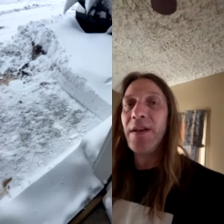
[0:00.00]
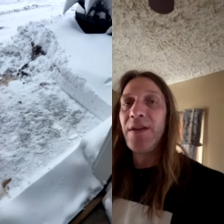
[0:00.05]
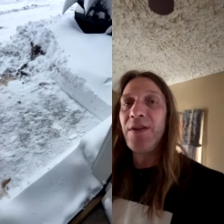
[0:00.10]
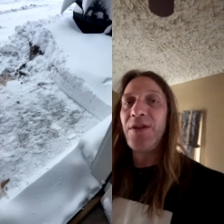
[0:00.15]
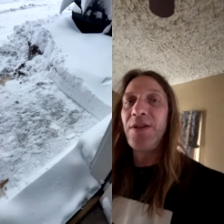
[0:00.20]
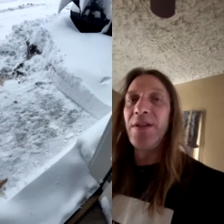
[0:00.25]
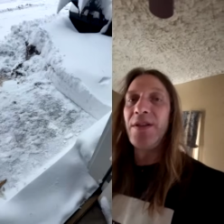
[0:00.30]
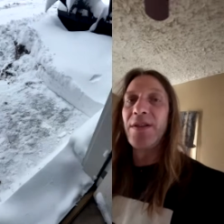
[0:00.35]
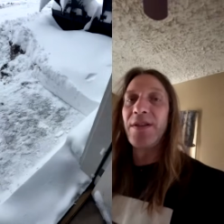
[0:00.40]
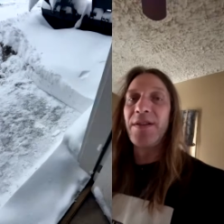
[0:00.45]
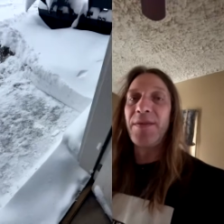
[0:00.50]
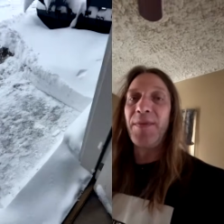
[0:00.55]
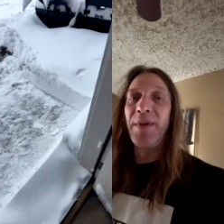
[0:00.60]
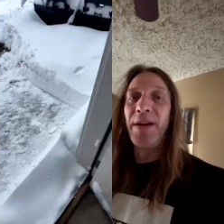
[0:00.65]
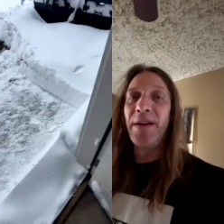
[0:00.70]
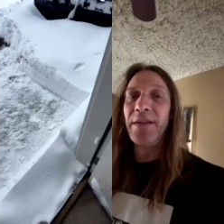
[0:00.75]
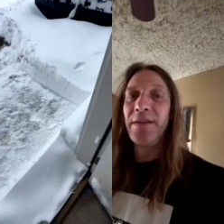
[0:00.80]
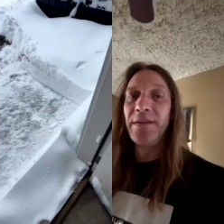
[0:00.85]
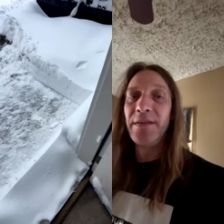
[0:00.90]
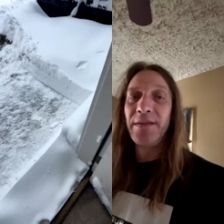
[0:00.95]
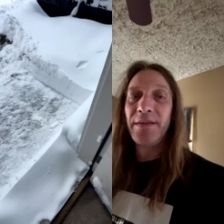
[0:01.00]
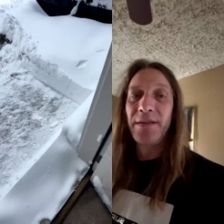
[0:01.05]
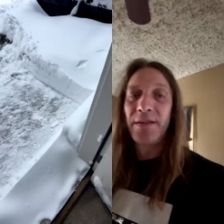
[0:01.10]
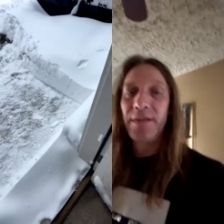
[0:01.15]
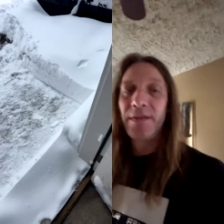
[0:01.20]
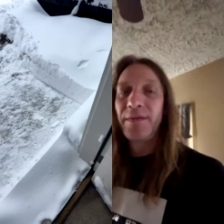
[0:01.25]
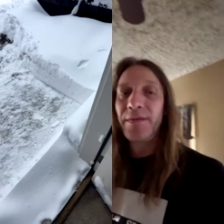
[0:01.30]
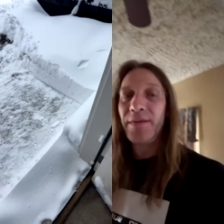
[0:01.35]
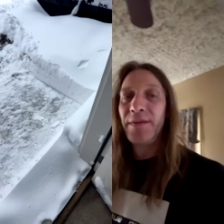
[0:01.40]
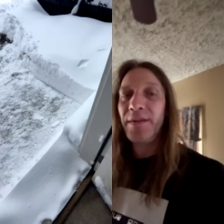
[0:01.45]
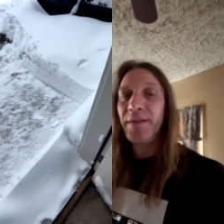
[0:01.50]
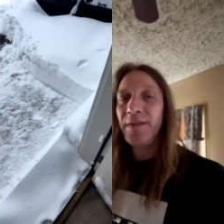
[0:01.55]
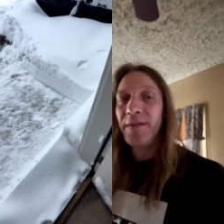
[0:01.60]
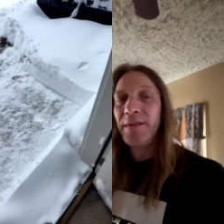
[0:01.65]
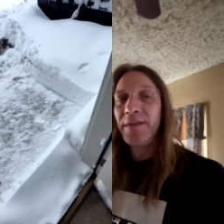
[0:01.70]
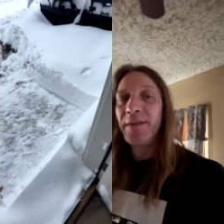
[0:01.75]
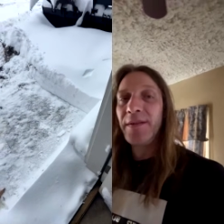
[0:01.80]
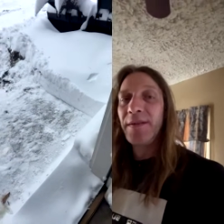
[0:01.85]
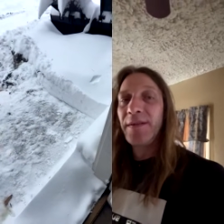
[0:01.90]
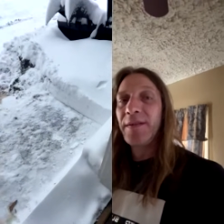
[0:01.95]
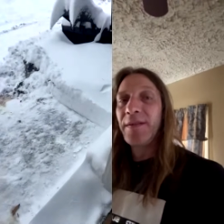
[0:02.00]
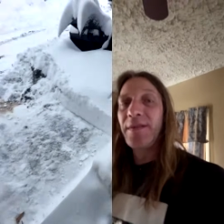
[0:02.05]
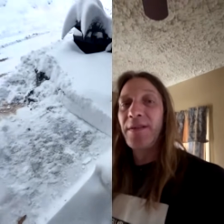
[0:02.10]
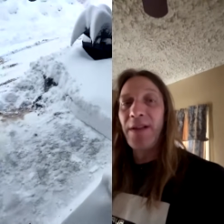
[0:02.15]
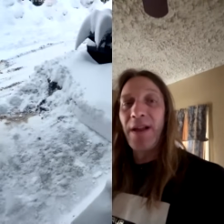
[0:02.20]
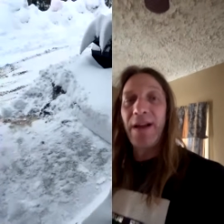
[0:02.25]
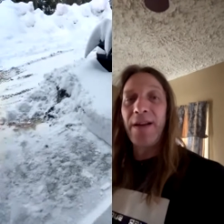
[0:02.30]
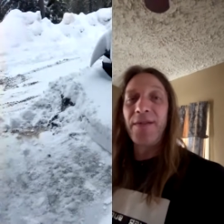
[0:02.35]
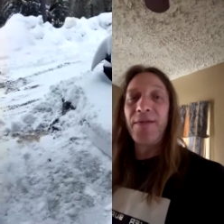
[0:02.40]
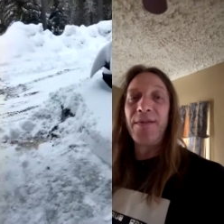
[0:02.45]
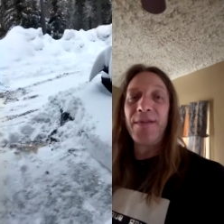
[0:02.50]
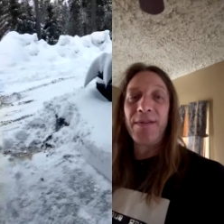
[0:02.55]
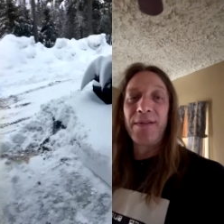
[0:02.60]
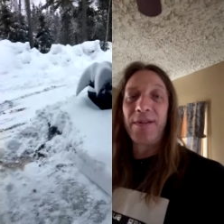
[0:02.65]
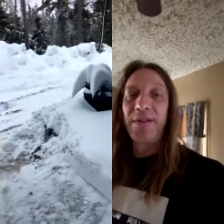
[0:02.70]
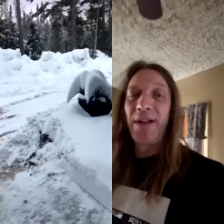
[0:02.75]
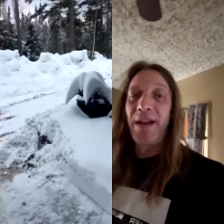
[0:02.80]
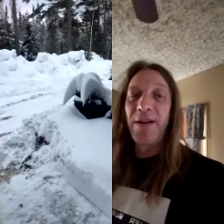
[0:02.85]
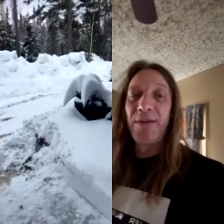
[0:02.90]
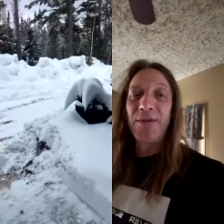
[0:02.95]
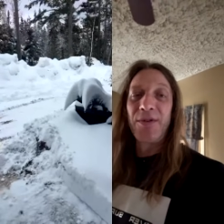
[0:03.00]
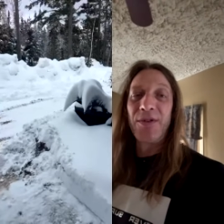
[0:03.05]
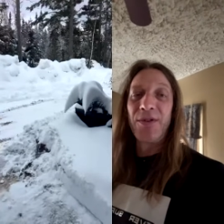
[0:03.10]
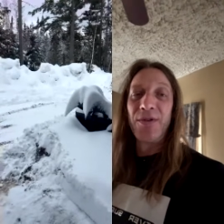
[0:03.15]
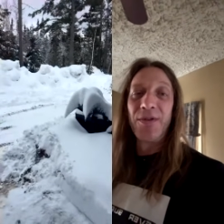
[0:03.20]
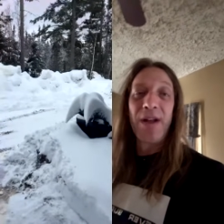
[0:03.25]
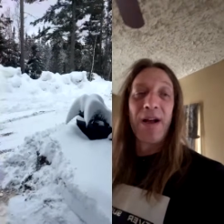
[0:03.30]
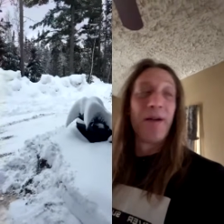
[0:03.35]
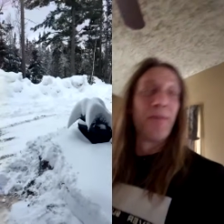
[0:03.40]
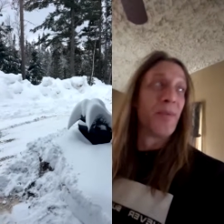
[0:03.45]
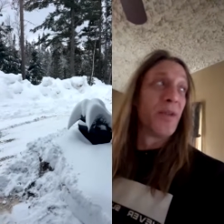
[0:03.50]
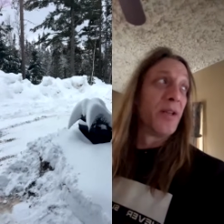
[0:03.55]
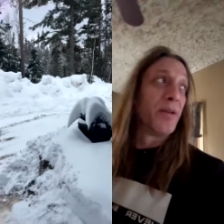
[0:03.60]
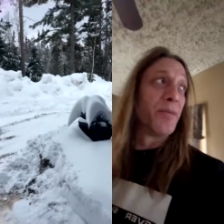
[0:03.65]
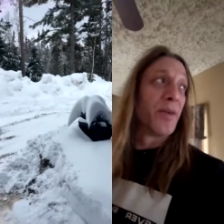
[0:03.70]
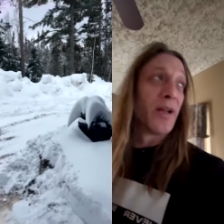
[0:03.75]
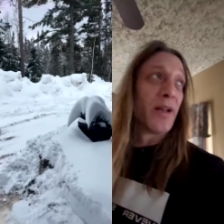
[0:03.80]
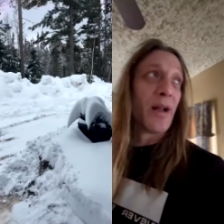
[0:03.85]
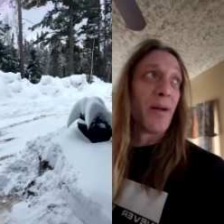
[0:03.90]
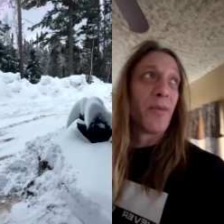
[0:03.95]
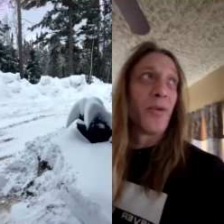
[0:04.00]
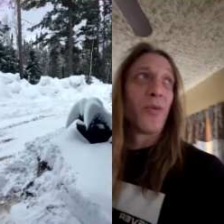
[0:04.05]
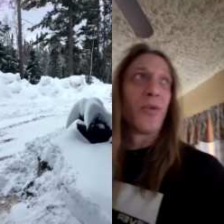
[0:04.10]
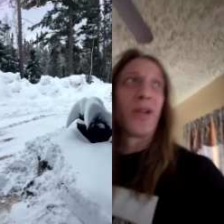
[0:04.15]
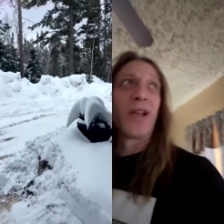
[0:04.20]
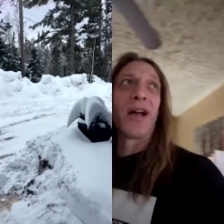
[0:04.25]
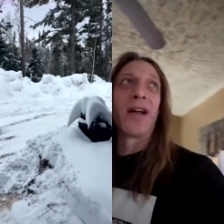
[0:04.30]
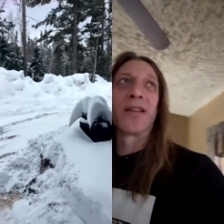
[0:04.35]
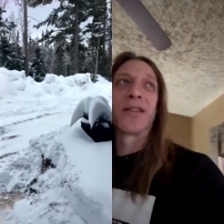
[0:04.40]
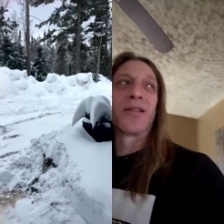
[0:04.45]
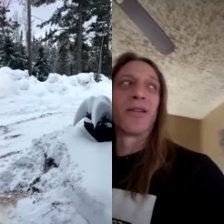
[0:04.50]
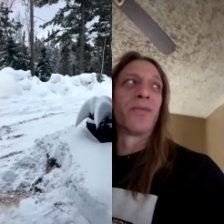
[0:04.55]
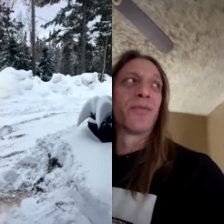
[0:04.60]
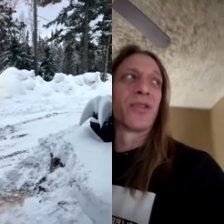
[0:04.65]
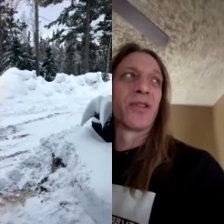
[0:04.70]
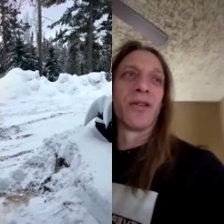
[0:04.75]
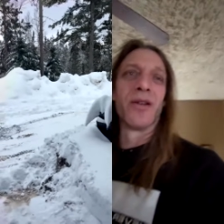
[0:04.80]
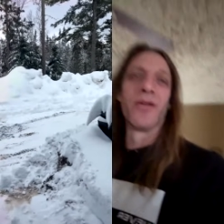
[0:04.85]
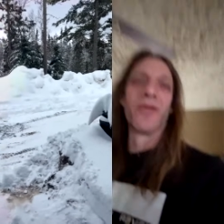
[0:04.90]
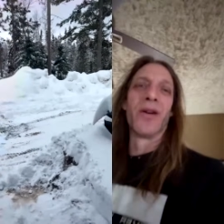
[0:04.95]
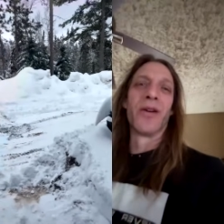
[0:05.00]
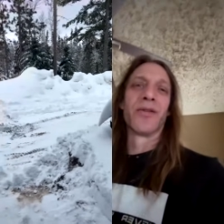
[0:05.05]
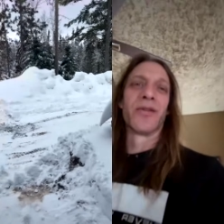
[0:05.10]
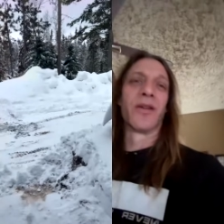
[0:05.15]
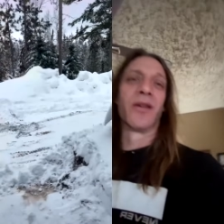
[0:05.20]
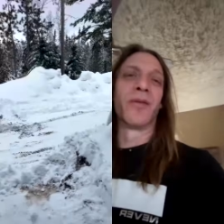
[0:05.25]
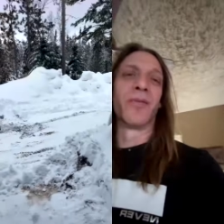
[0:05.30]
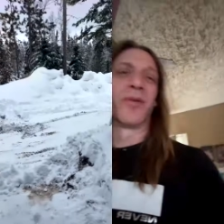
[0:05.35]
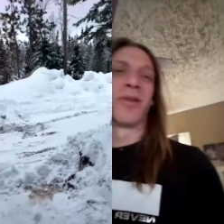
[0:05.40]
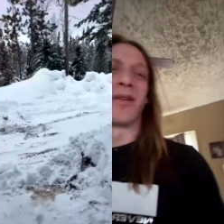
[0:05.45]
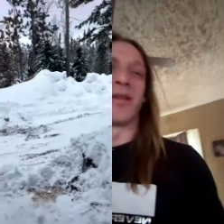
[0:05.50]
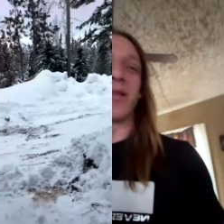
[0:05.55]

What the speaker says: Jesus, man. Glad it was you, not me, man. I mean, we got some snow out there, but it's